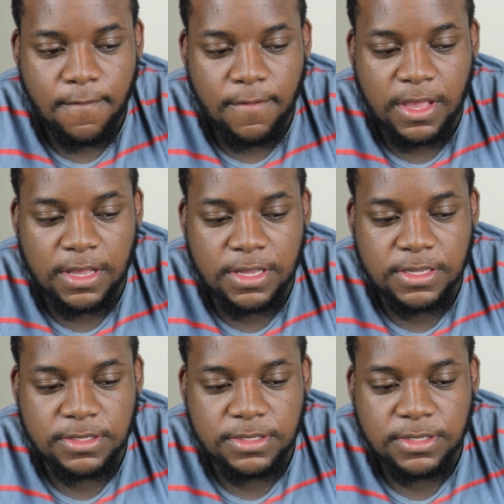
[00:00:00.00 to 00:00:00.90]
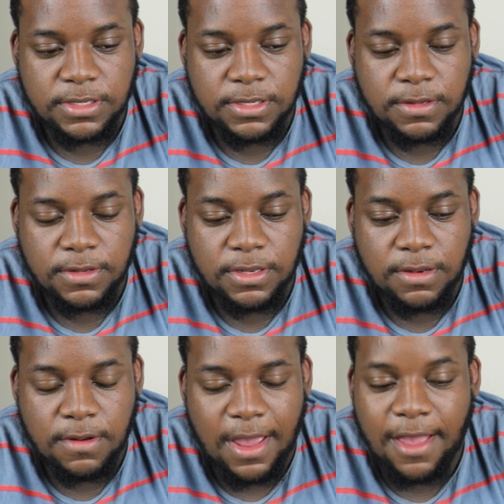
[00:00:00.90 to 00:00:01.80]
because
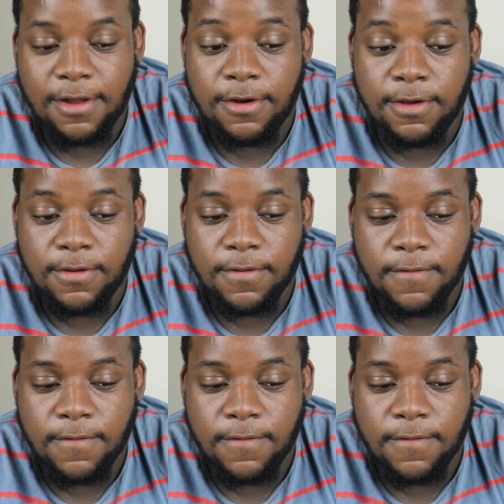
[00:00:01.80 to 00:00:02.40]
I don't know.